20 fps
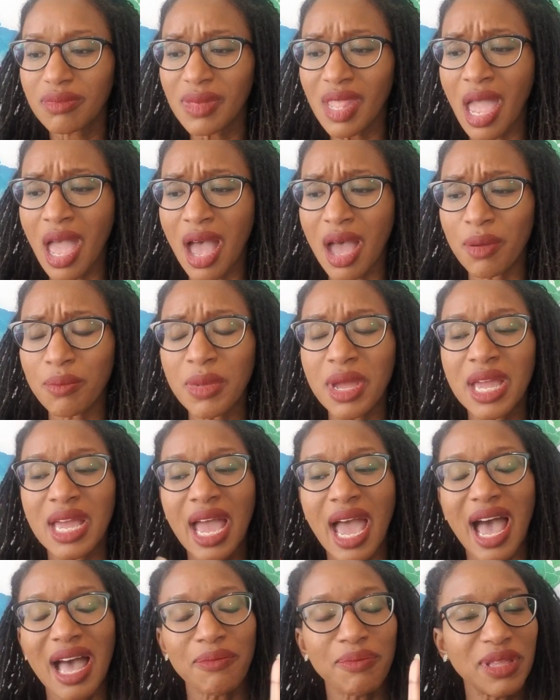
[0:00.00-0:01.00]

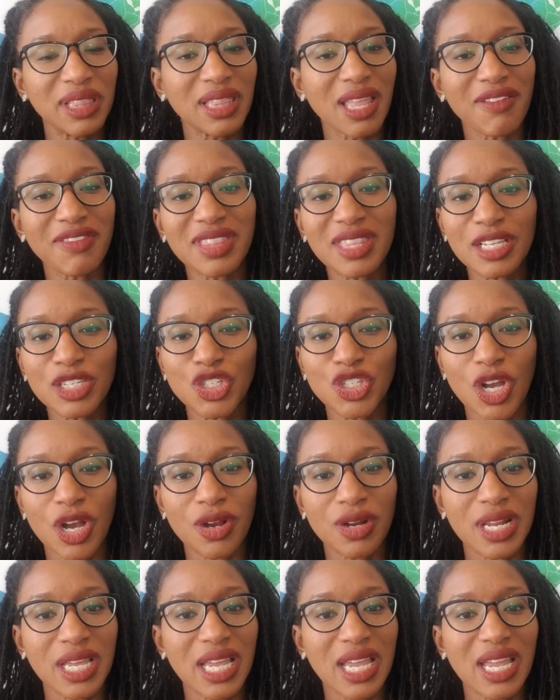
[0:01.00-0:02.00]
I've been loving the
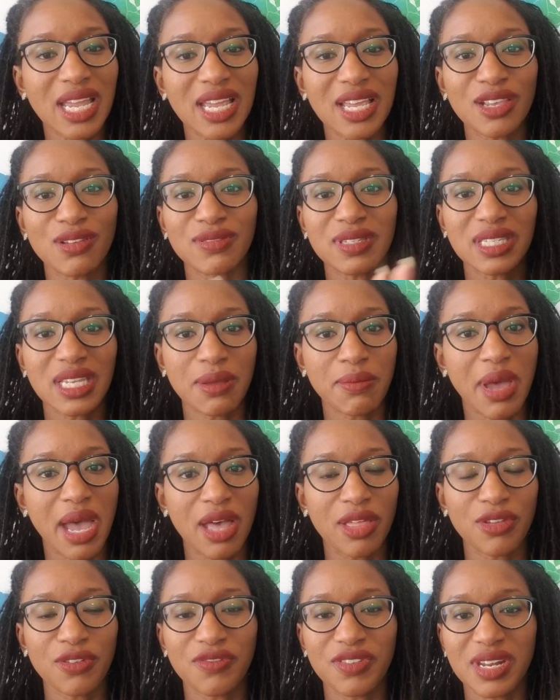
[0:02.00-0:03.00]
journey. You've seen my
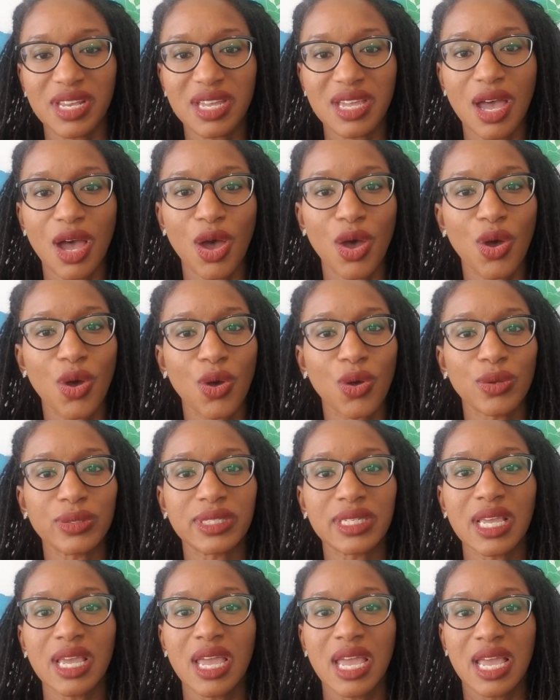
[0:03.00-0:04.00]
other
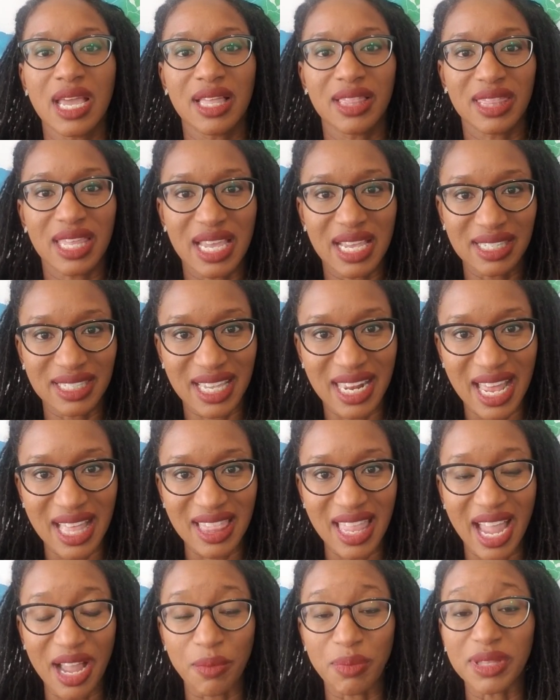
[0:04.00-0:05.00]
videos, things that I
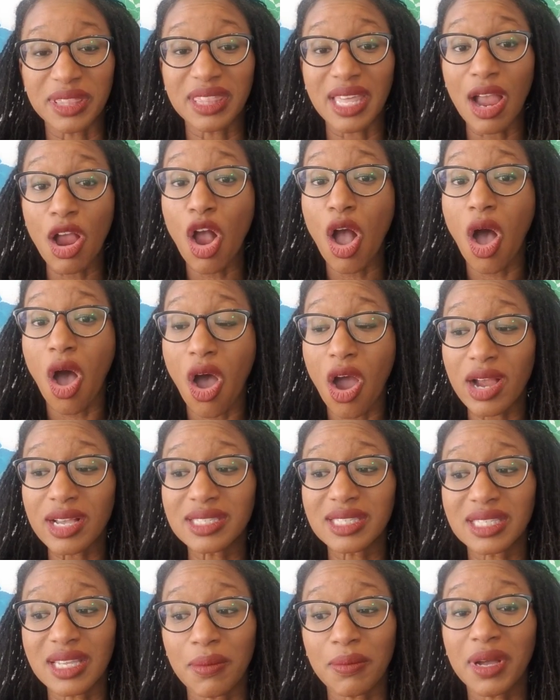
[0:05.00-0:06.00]
like, but there are
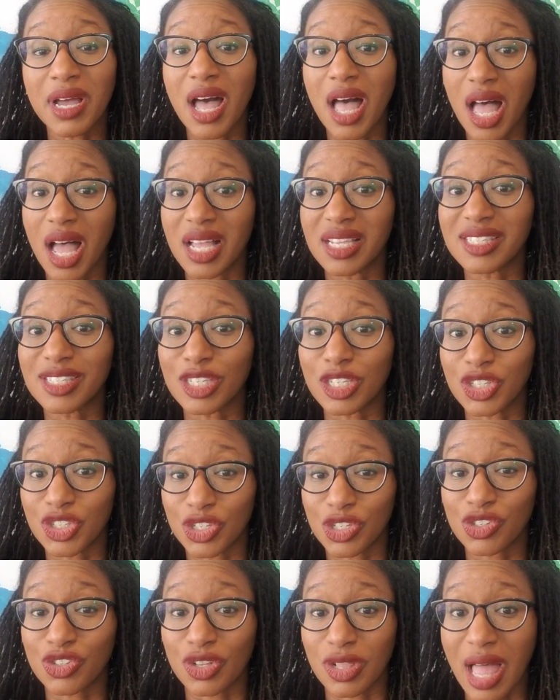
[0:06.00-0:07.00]
some cons to
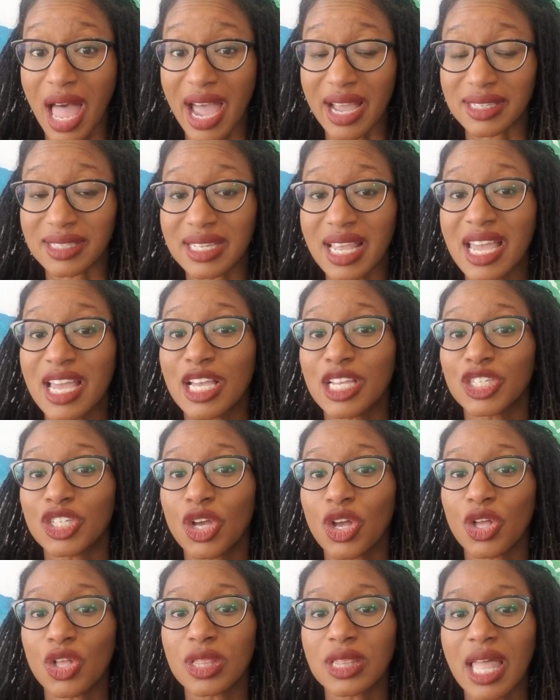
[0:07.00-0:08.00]
Sisterlocks.
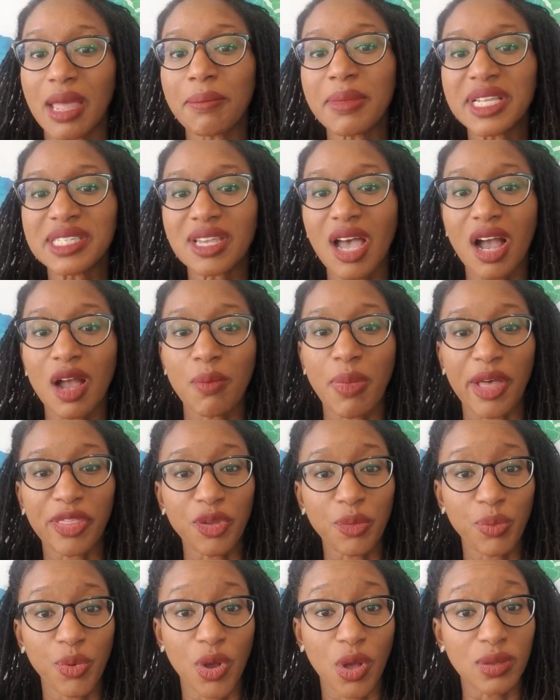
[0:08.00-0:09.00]
So let me talk about
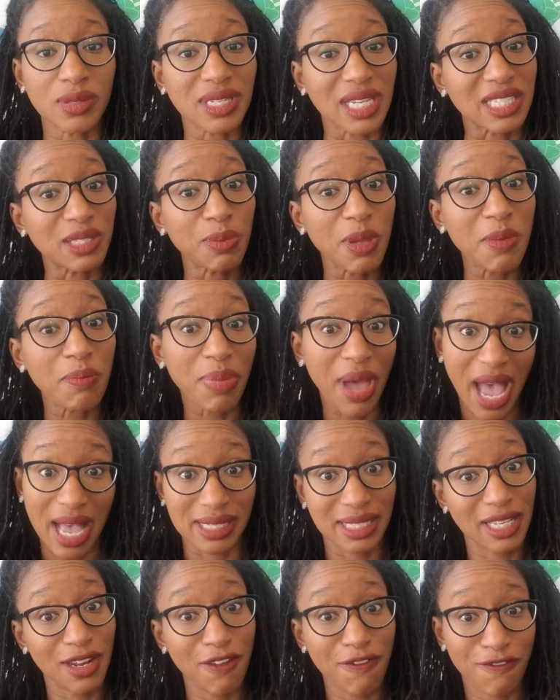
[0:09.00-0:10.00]
the pros. Let's be
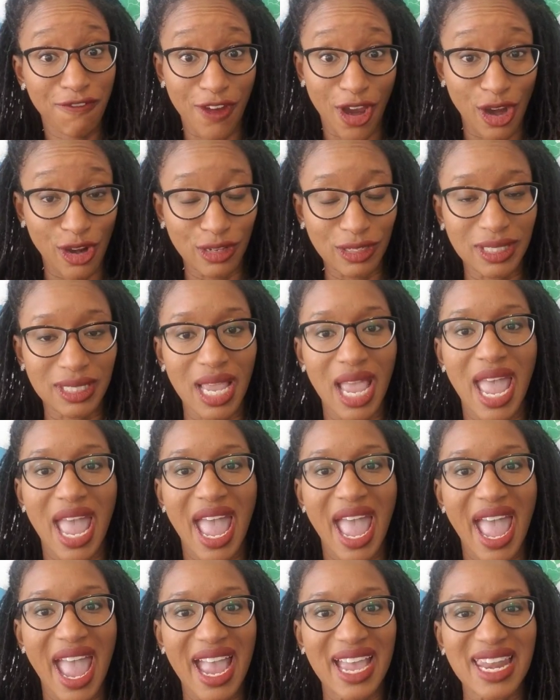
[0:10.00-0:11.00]
positive first.
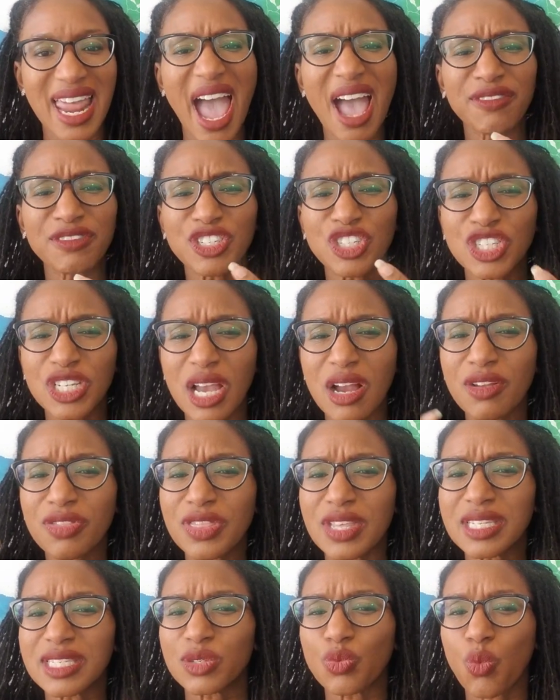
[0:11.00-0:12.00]
And I've
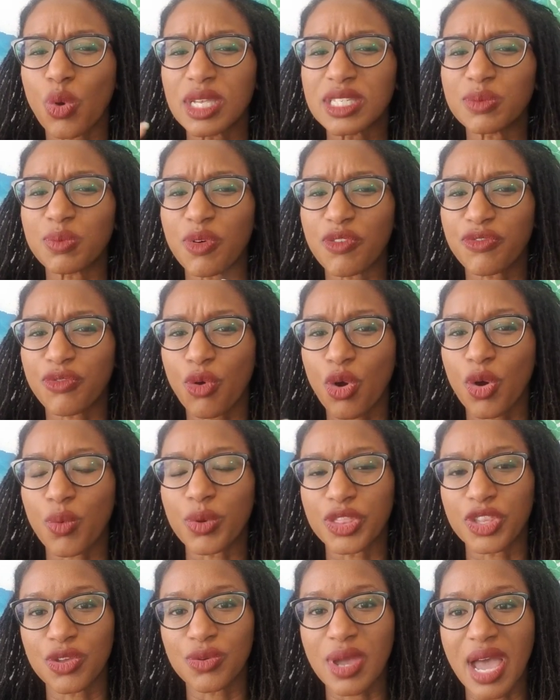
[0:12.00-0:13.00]
shared this once before
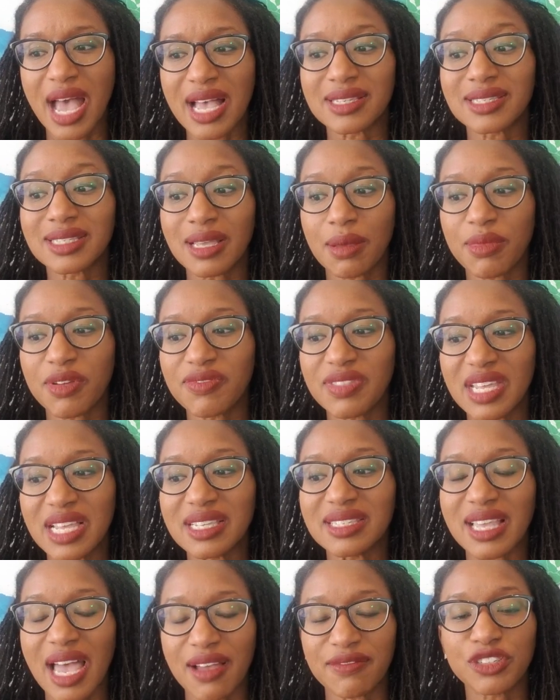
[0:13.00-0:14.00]
with you guys. Some of
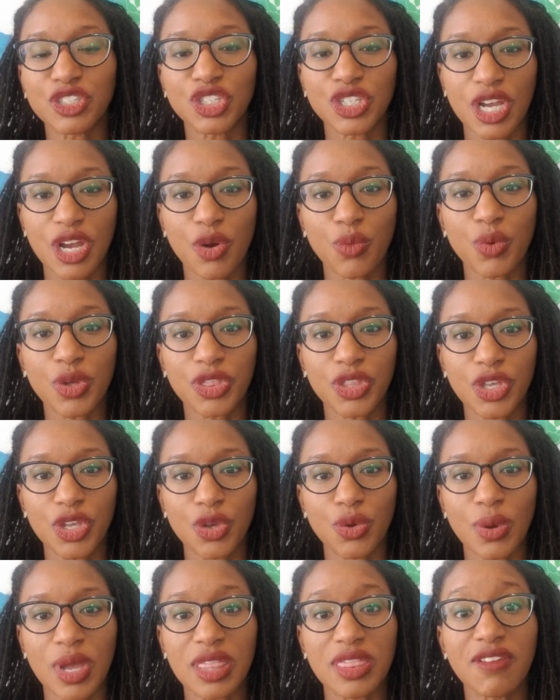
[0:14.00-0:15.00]
these I've shared with
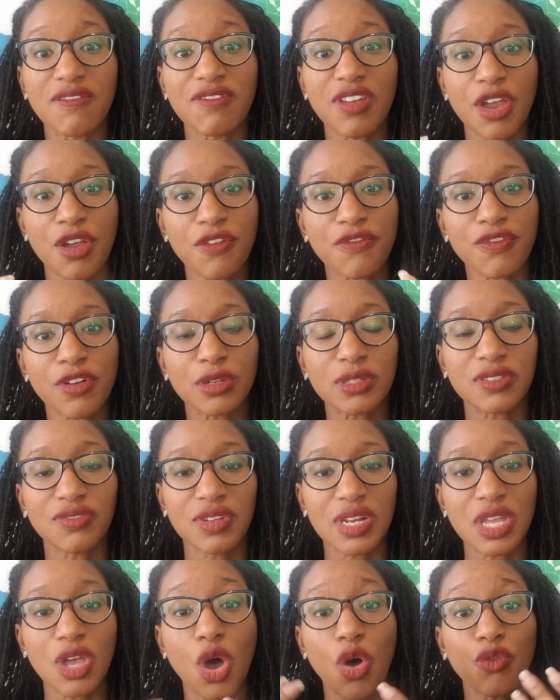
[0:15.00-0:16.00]
you in the very
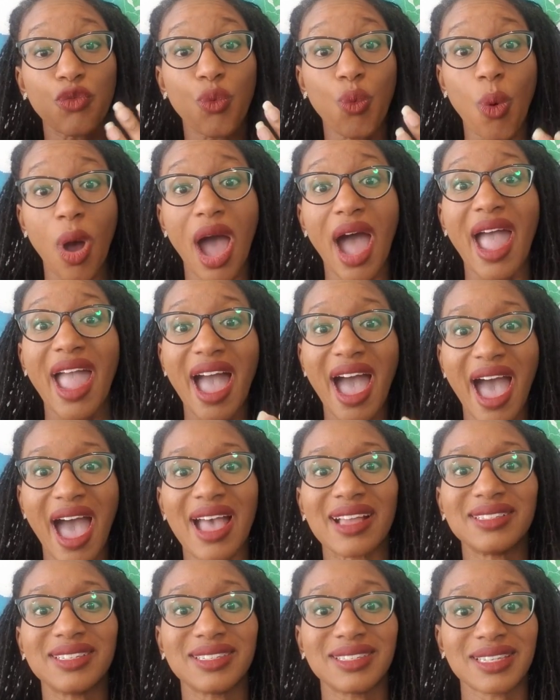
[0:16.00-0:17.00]
first video of why
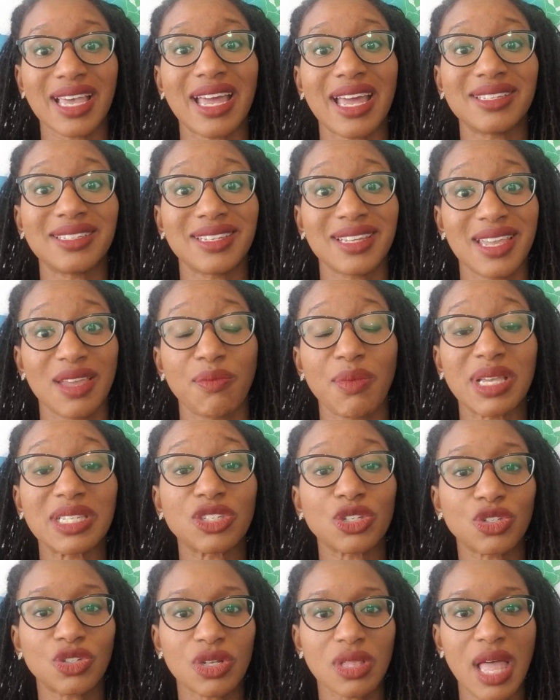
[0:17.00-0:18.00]
I decided to get my
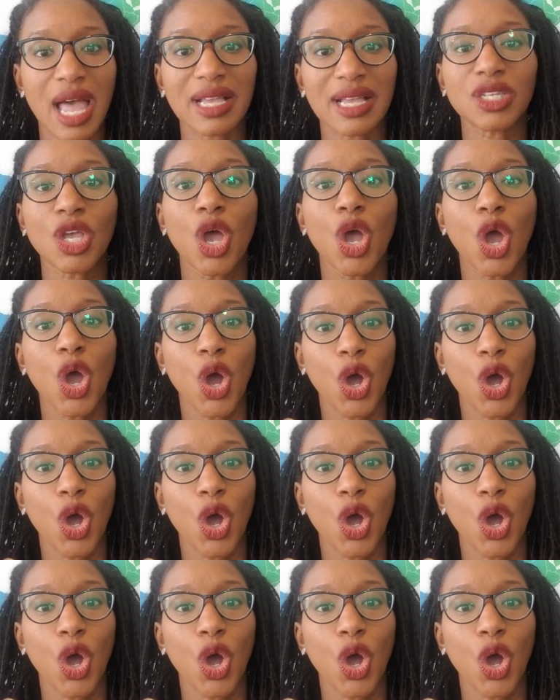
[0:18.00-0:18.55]
Sisterlocks.